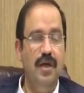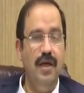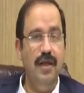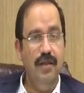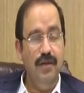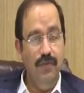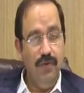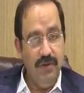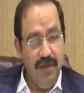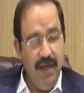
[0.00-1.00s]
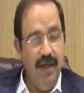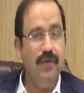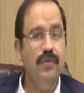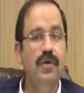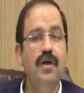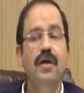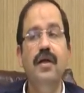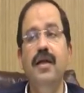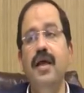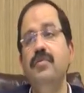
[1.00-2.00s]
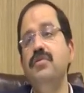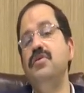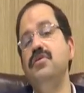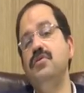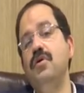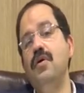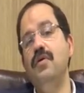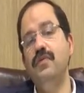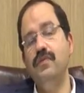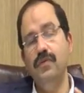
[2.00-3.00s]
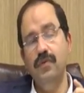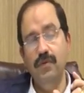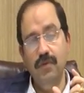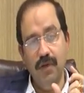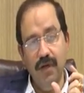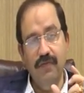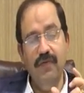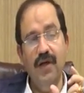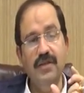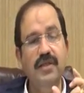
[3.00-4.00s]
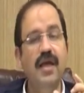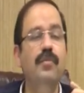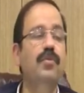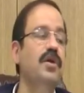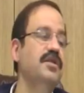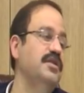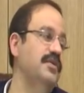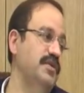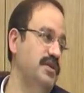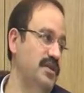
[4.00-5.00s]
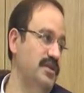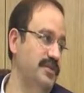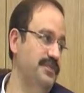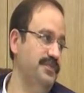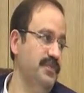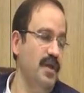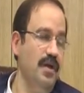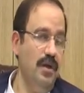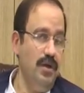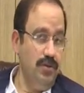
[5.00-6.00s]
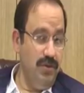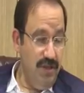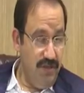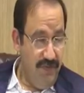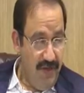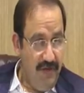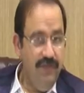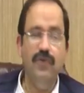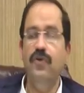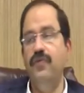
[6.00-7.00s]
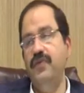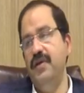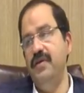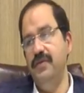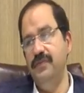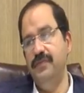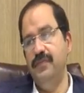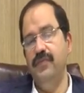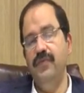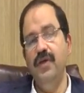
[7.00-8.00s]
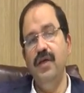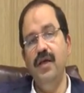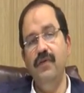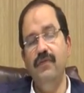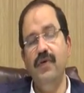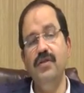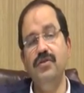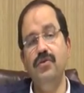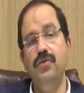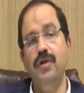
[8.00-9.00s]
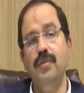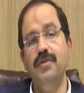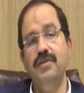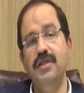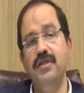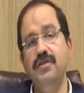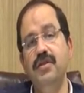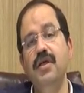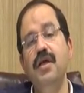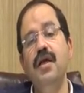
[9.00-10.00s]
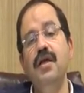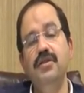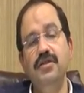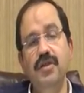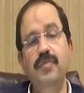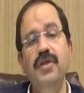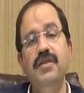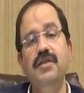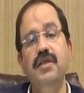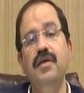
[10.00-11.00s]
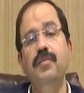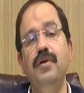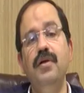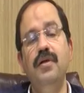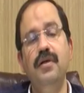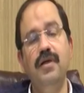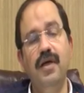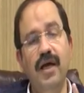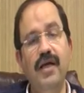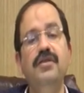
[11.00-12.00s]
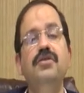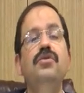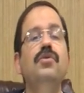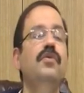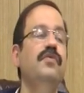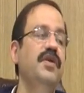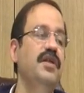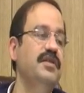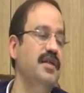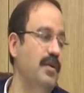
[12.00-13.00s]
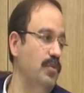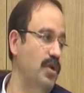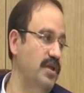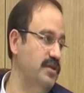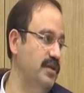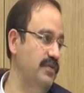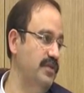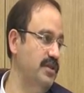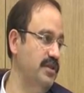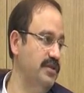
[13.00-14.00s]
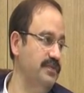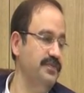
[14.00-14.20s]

And there was a lacuna and absence of advanced ambulance services. This we have fulfilled. We have 1066 GPS enabled ICU on wheels ambulance services.